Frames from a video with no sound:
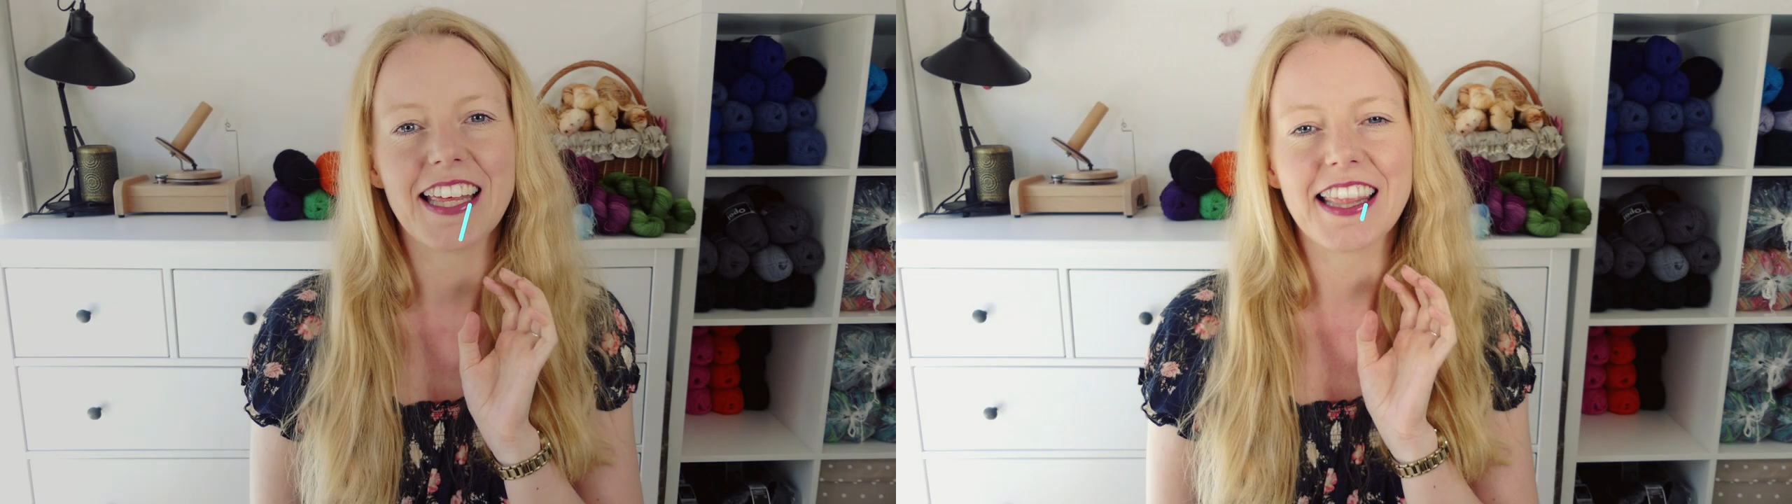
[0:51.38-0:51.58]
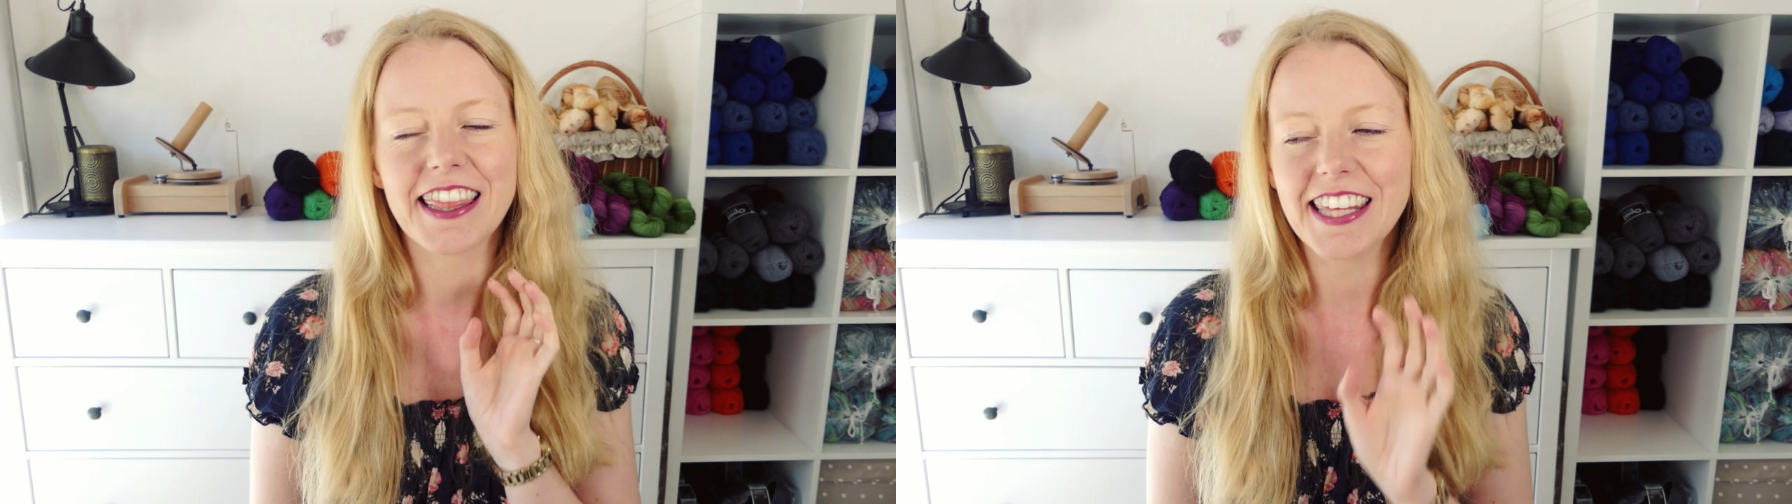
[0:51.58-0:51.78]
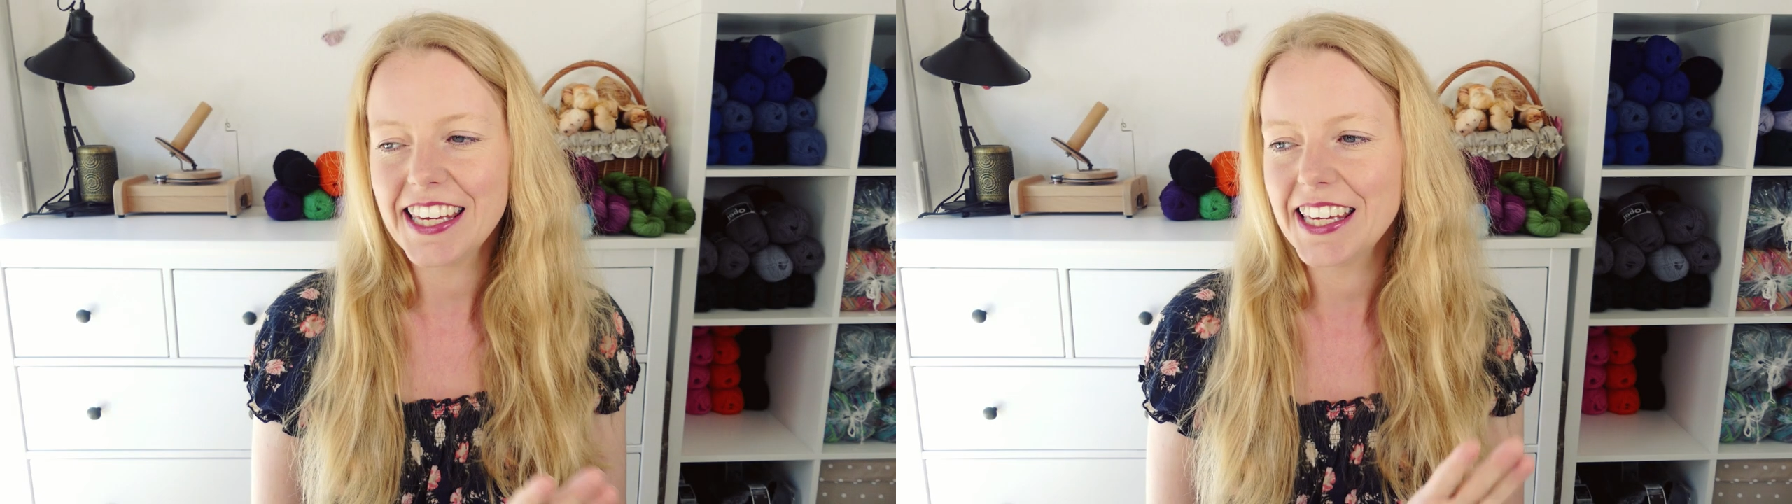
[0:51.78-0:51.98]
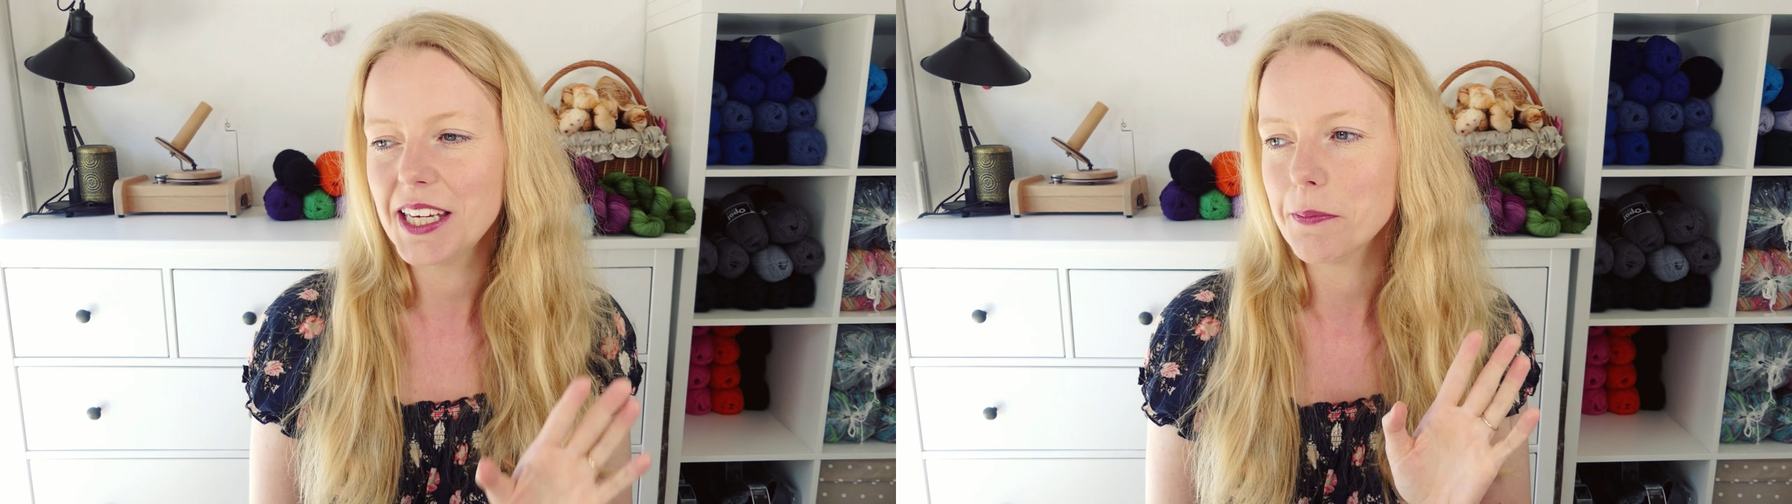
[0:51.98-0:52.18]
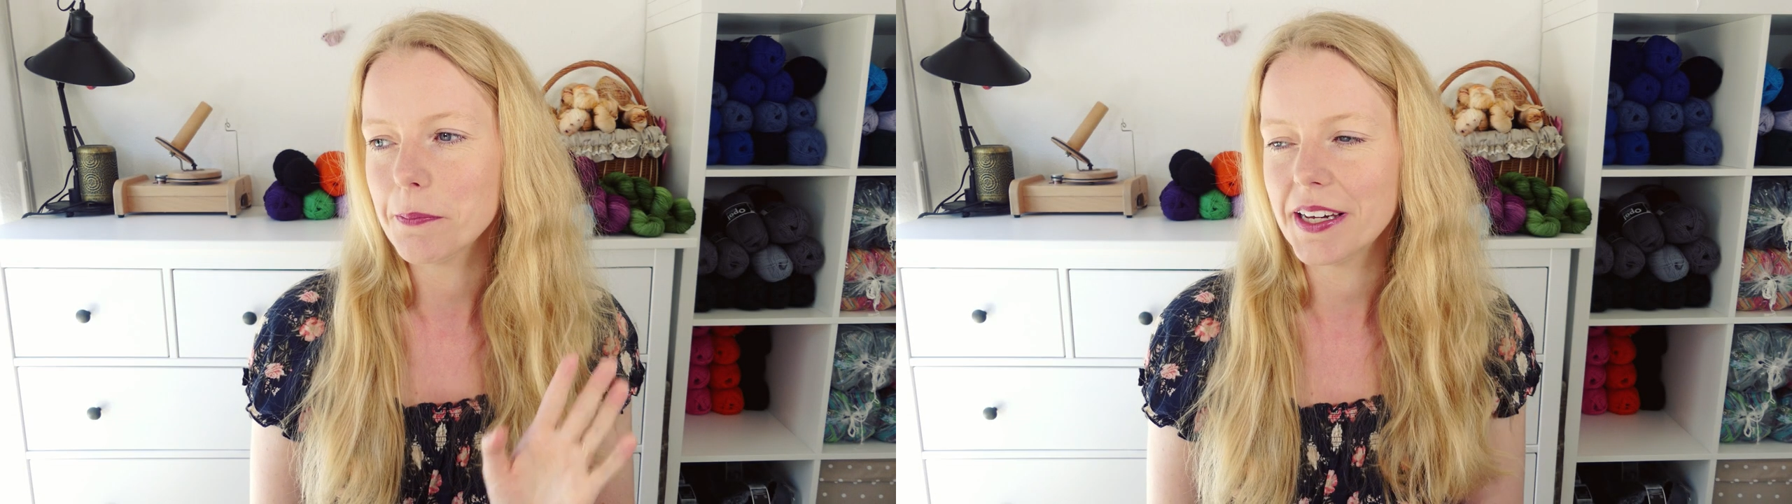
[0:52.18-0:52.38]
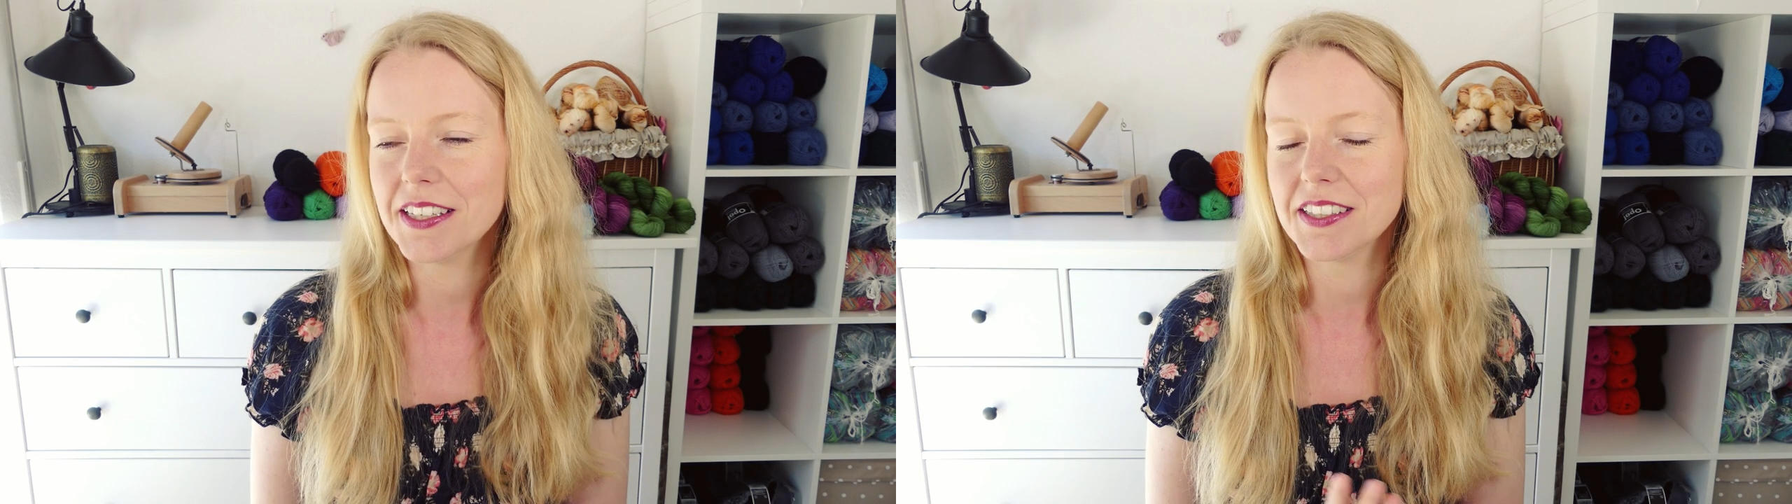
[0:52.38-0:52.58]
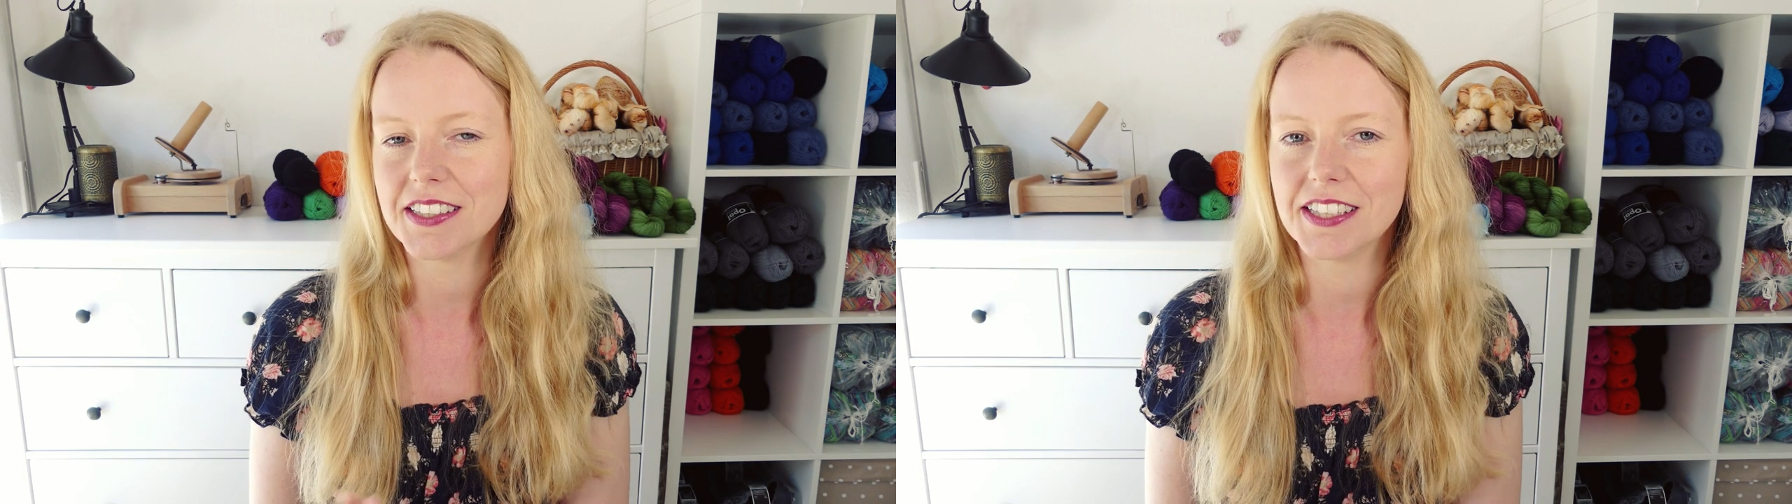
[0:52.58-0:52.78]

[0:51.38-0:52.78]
the best